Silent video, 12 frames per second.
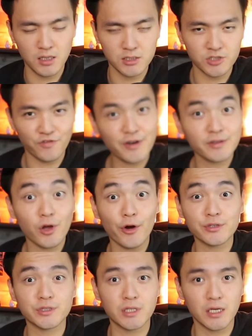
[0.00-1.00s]
So very
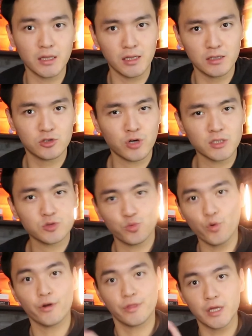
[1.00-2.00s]
largely, the
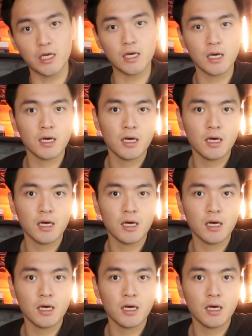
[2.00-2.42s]
trustworthy